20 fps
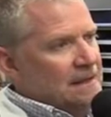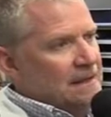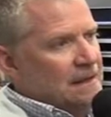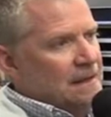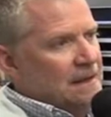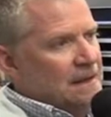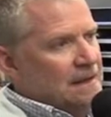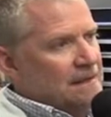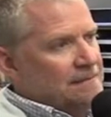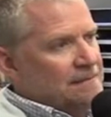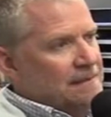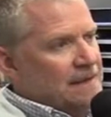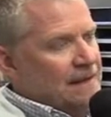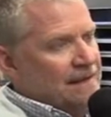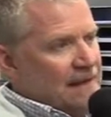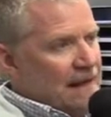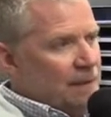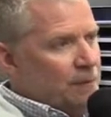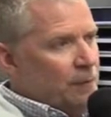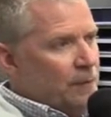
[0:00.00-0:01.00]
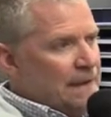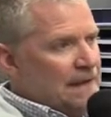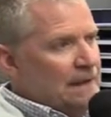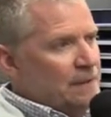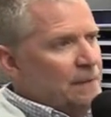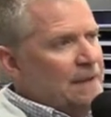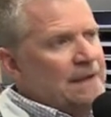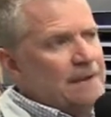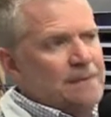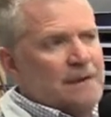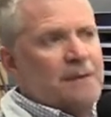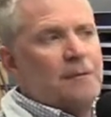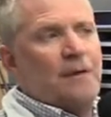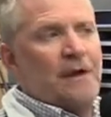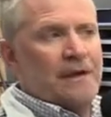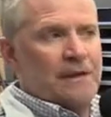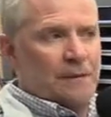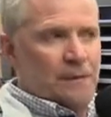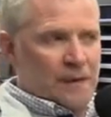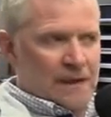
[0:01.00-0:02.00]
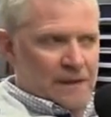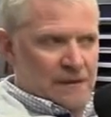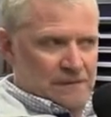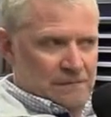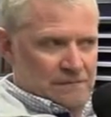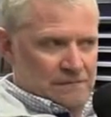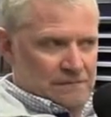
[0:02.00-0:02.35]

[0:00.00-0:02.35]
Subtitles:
Now, that win, we had been running well.